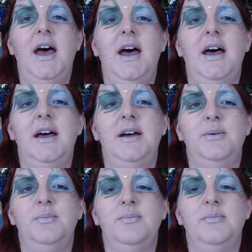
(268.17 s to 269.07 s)

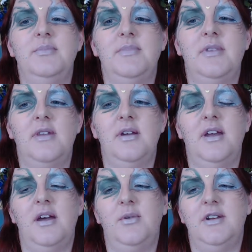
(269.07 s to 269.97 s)
So
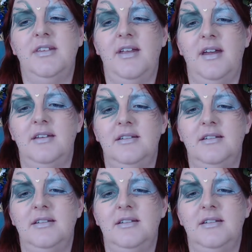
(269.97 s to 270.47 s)
yeah, I want to start